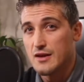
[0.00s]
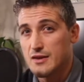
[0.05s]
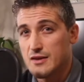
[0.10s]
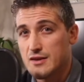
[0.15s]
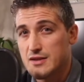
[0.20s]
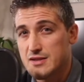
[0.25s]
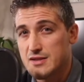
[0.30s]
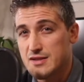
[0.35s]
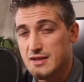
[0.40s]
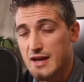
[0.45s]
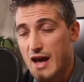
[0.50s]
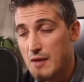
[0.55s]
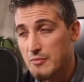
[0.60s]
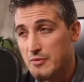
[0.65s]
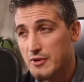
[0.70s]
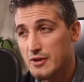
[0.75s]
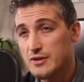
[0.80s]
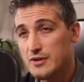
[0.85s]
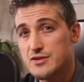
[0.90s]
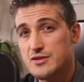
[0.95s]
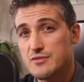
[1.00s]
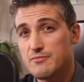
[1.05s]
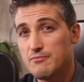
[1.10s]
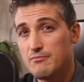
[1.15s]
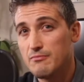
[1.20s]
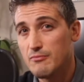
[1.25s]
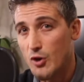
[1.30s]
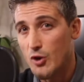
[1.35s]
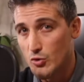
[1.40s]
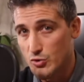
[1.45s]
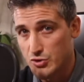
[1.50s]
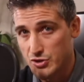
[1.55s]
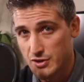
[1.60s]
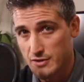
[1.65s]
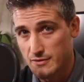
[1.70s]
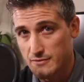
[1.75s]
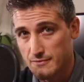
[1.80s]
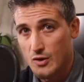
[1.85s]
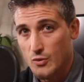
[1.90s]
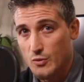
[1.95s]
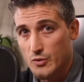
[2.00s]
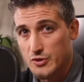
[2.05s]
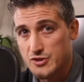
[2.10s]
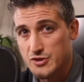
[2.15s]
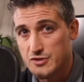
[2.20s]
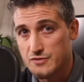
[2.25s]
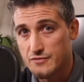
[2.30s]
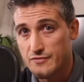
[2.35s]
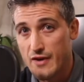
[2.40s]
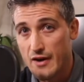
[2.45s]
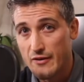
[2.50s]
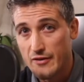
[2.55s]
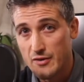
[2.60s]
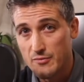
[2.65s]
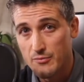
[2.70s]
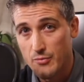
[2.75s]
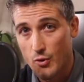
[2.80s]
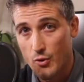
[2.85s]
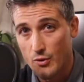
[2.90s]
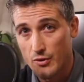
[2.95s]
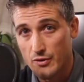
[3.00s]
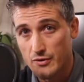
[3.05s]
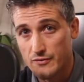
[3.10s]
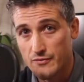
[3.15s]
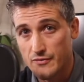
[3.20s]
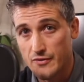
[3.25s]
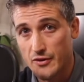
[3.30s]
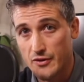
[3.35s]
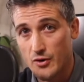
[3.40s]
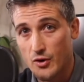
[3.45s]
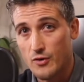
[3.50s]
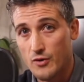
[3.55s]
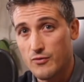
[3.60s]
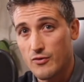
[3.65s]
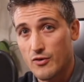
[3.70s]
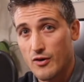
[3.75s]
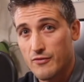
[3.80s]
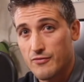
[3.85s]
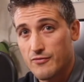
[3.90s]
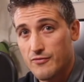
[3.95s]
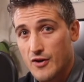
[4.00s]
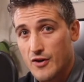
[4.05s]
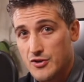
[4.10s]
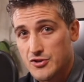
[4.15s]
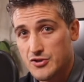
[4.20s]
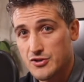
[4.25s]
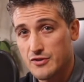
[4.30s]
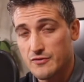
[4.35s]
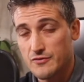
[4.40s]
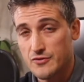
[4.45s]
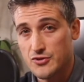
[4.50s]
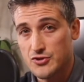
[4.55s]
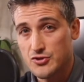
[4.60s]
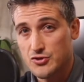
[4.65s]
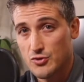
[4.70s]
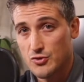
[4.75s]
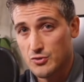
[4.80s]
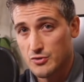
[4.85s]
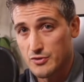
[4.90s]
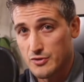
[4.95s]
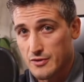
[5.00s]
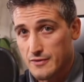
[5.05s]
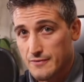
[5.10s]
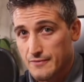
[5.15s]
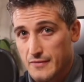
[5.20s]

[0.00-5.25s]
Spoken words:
The scapula's motion, which is very important for the overall function of the shoulder,